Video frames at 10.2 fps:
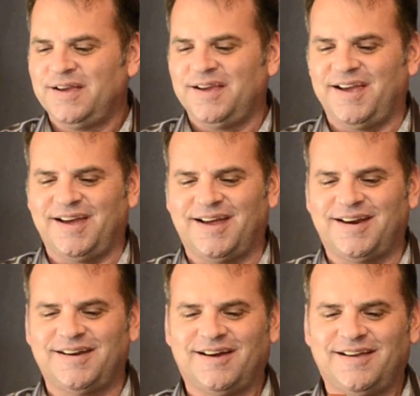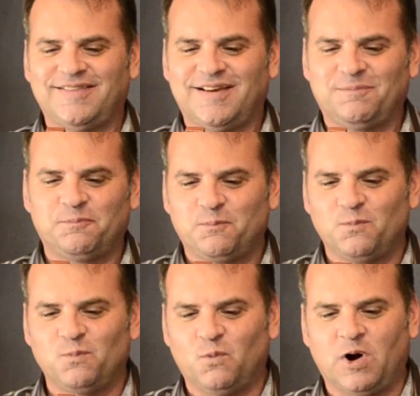And then
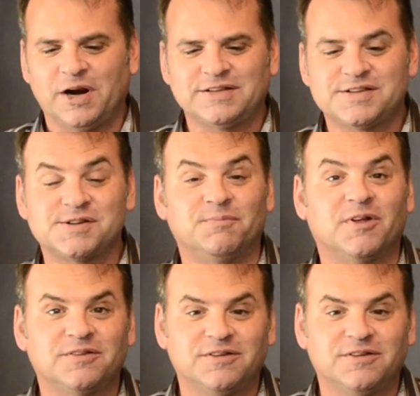wanted some,